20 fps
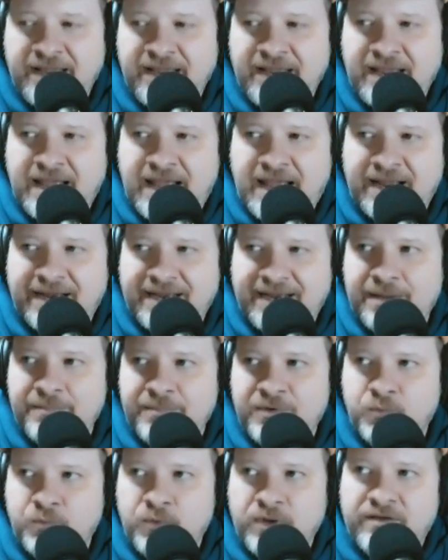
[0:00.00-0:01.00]
I came
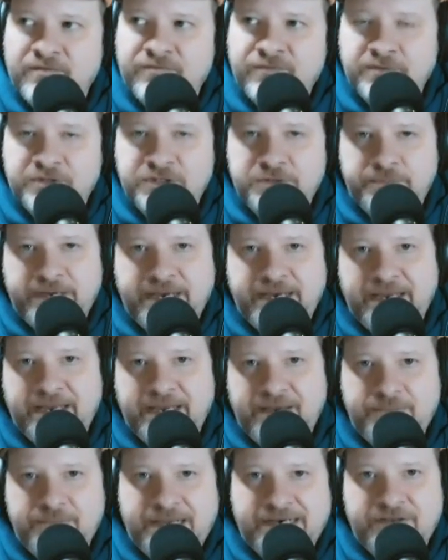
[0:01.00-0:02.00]
and went from
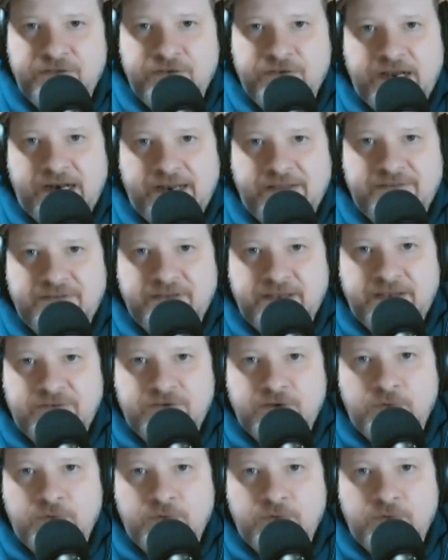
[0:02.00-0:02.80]
Japan back to the United States.